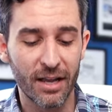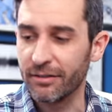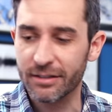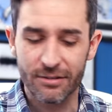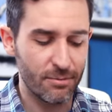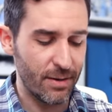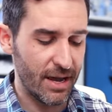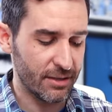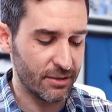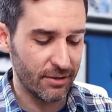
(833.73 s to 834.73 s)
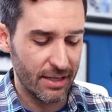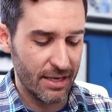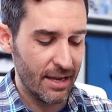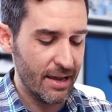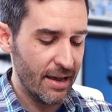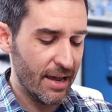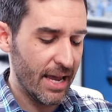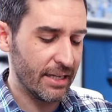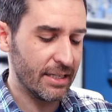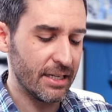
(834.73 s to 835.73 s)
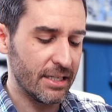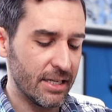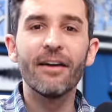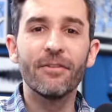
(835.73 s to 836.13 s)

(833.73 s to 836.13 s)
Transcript: Here, let's go back to the NTG.